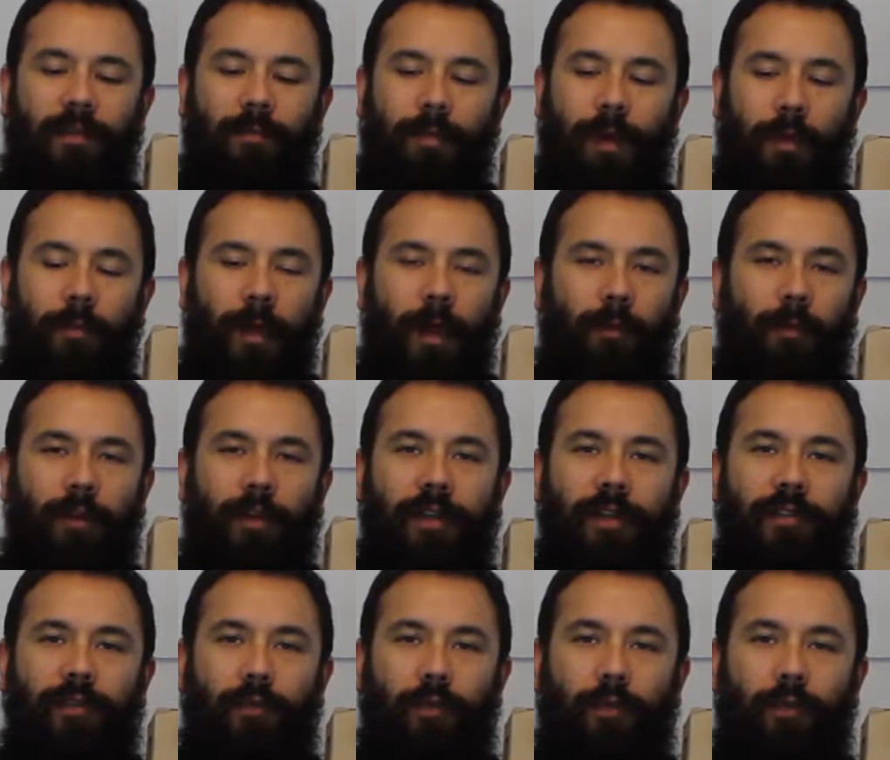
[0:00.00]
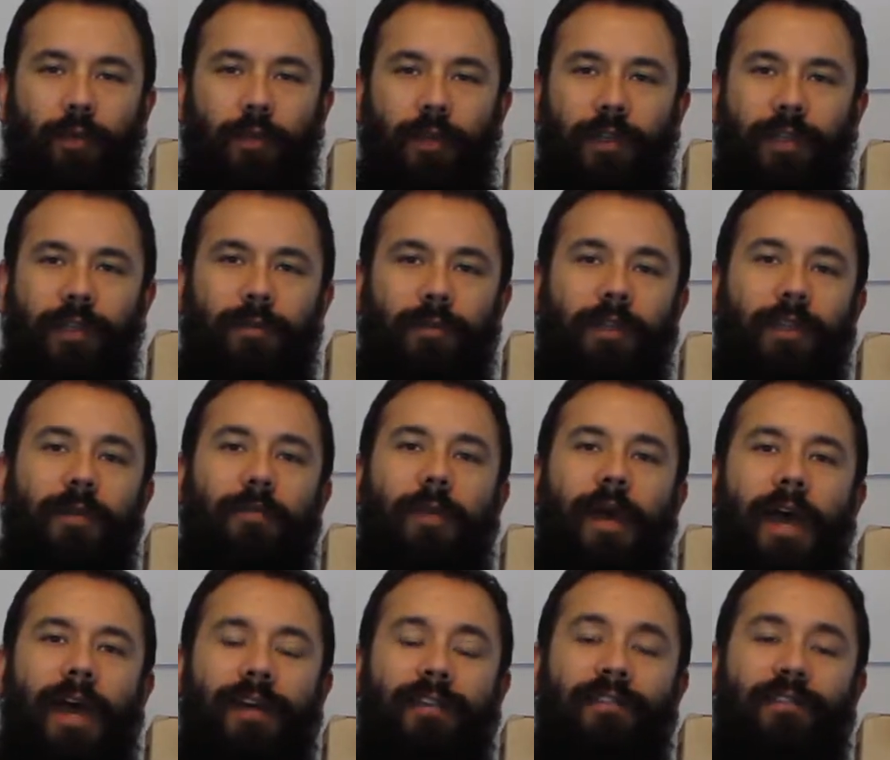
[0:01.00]
My memory is really
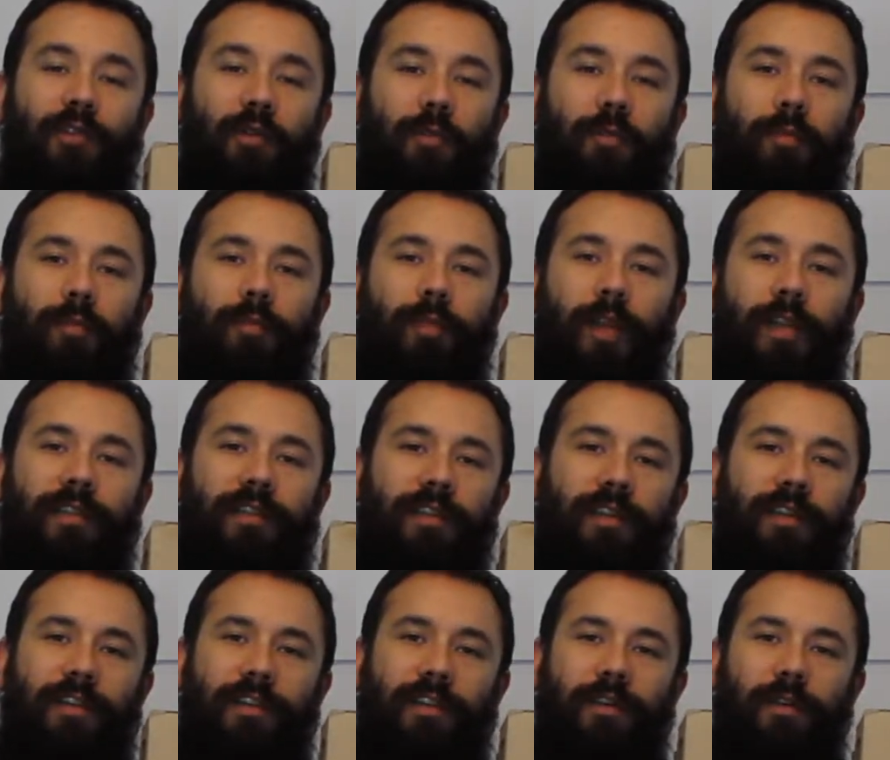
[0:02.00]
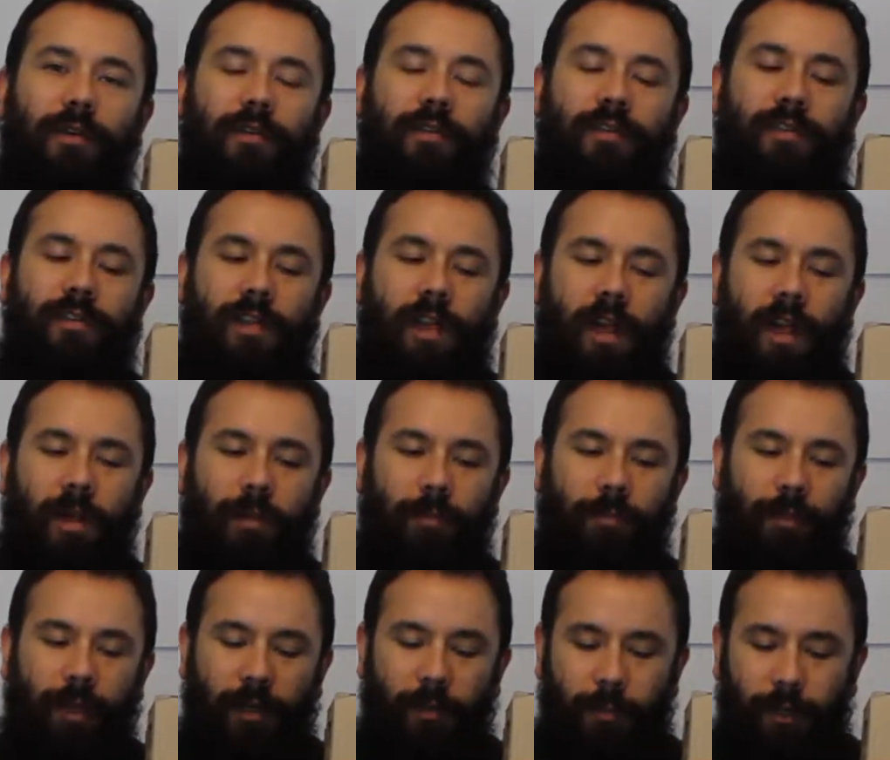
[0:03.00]
bad, so blessing and a curse.
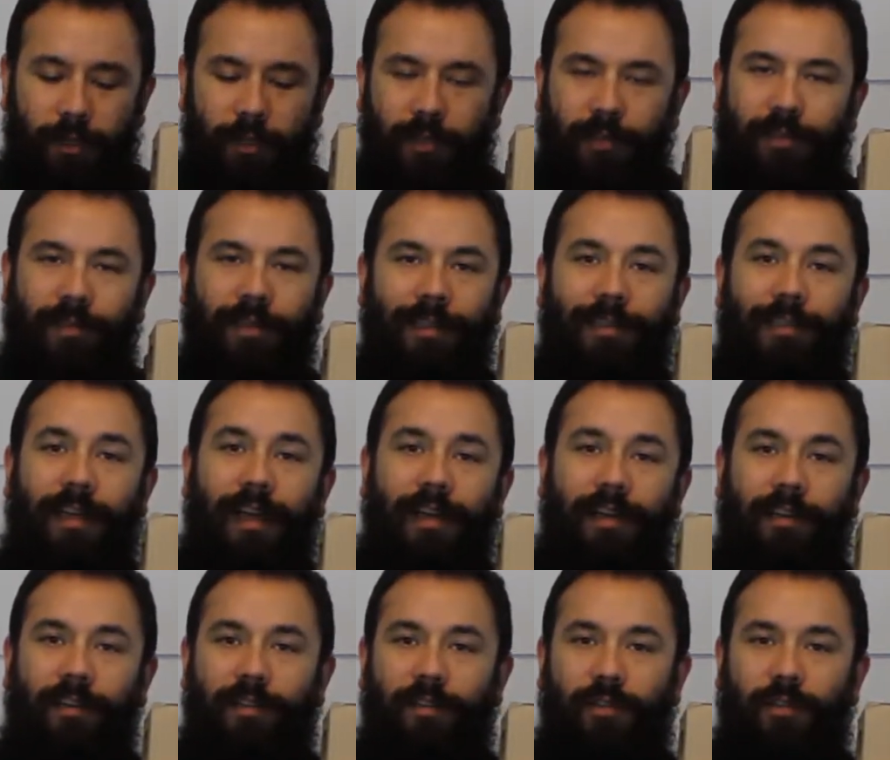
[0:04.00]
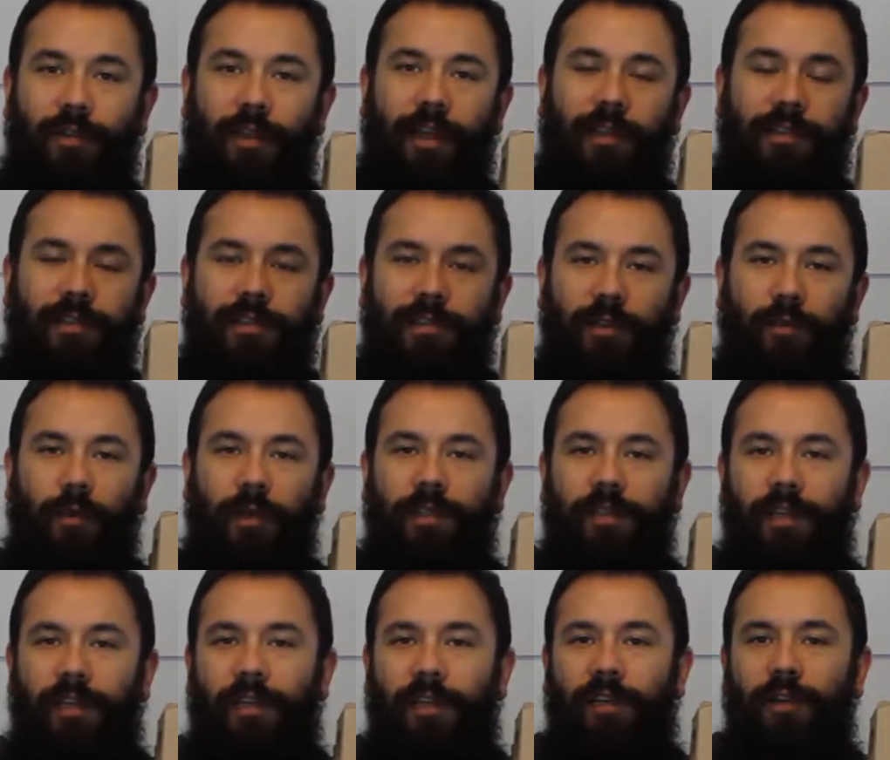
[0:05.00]
I'm going to be just as excited as you guys to see
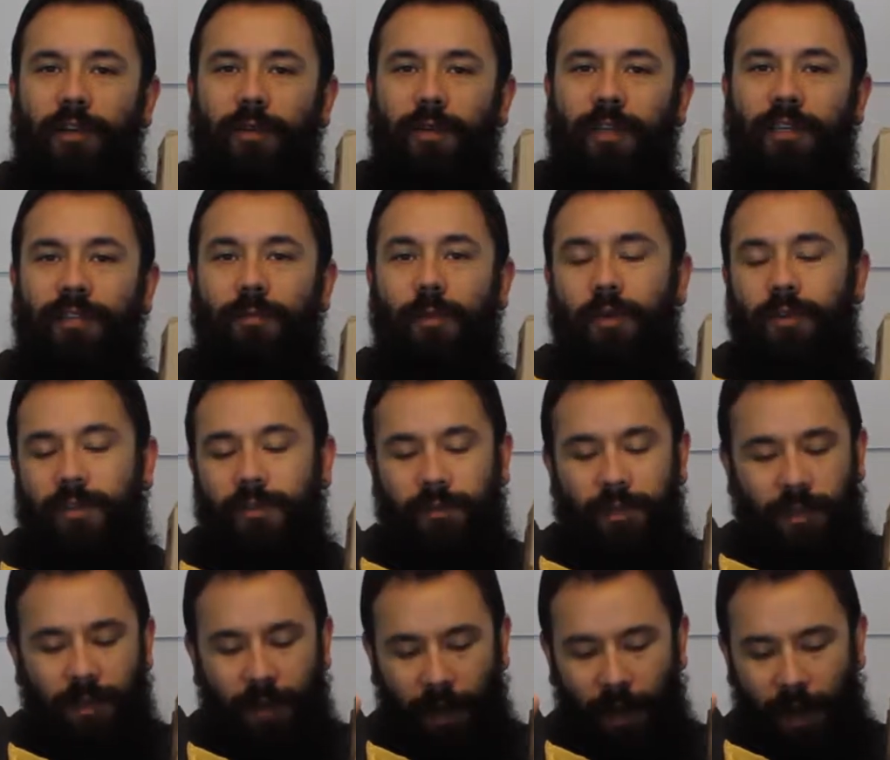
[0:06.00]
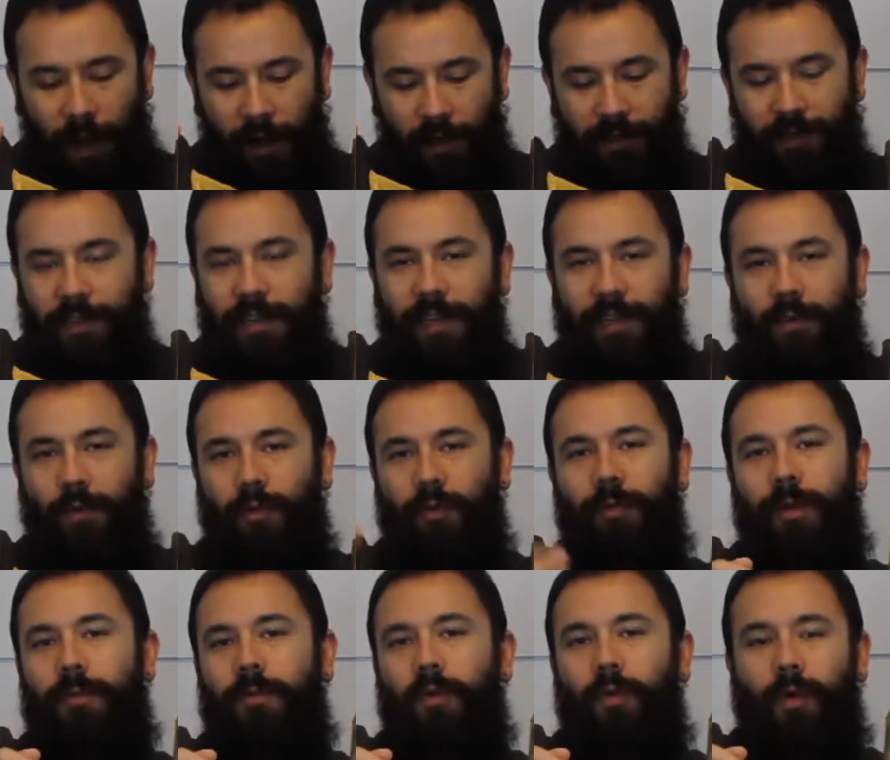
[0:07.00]
what's in here, because most of it, honestly, I don't
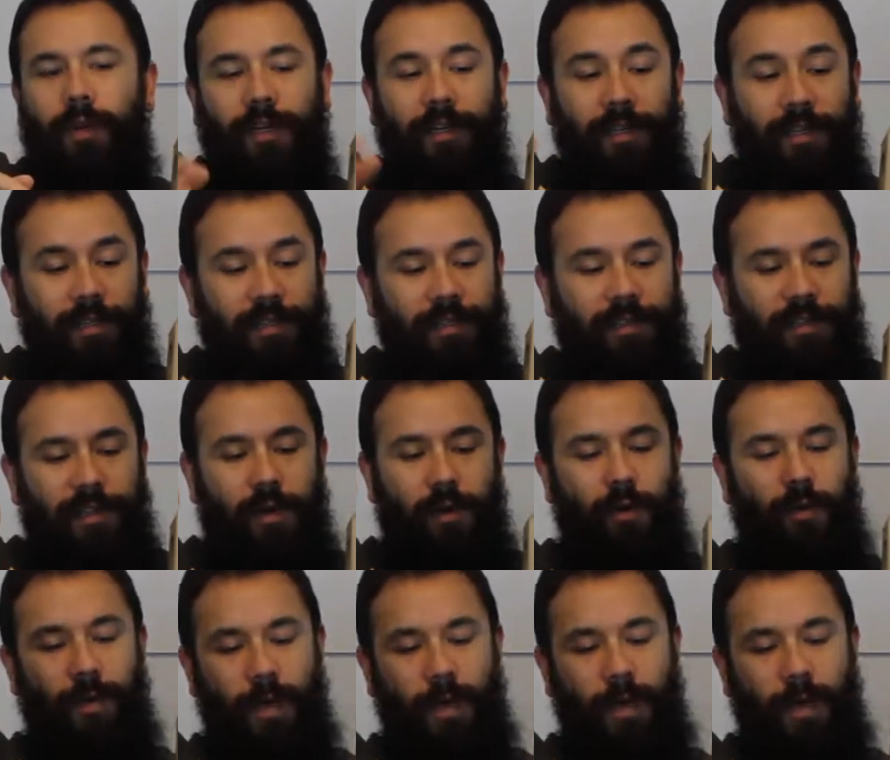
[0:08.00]
remember what it is. So